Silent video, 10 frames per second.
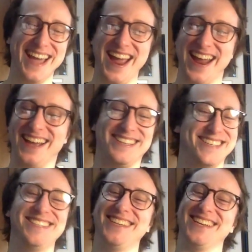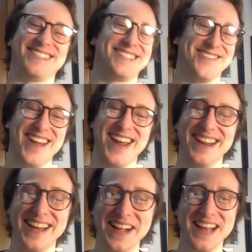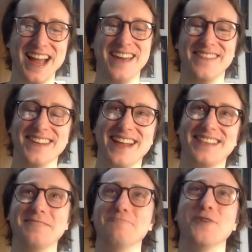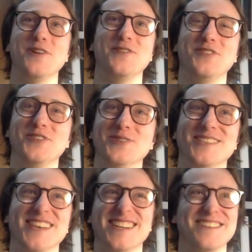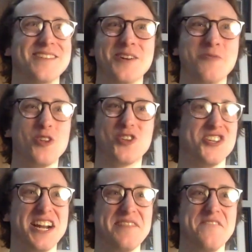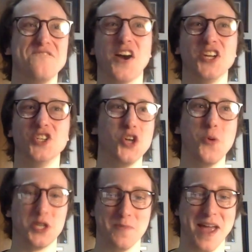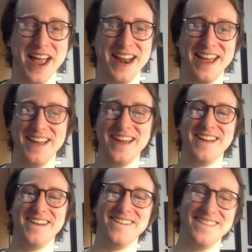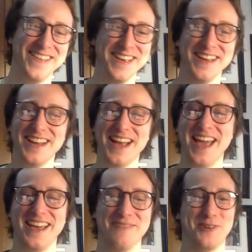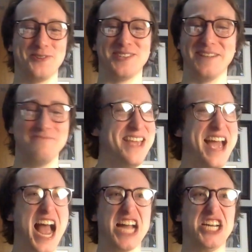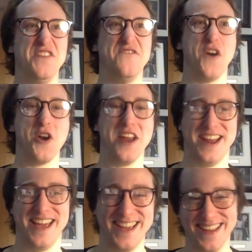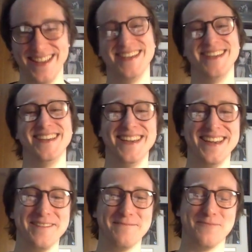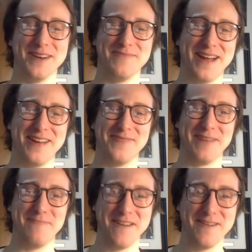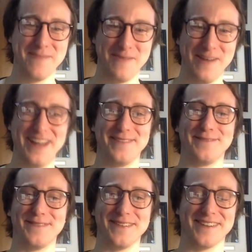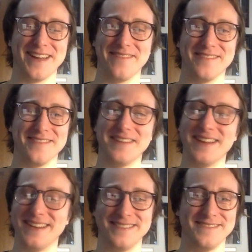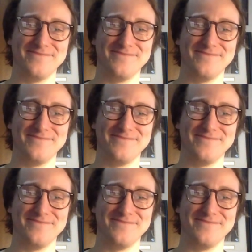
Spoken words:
It's just great. And then at some point, the dude's like, Walter, you're not even fucking Jewish, man. And Walter's like, I converted when I married my wife or whatever. And